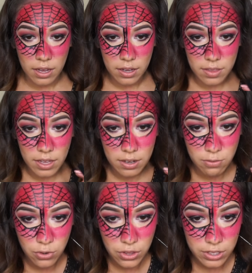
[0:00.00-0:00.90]
And then
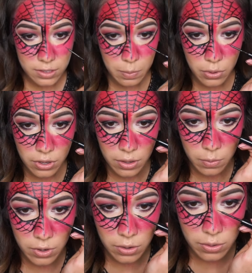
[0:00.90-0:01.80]
for this
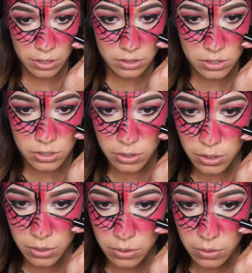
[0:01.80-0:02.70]
point, we're going to
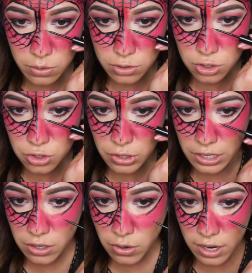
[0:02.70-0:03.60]
go
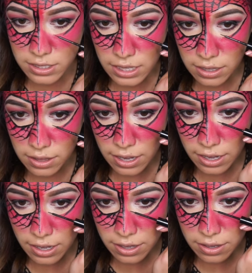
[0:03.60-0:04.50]
straight across like
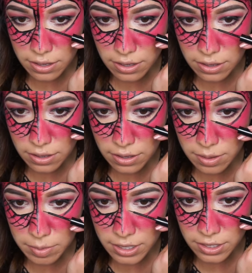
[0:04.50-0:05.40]
that.
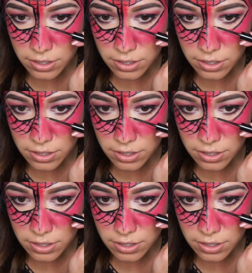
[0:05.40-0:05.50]
I'm kind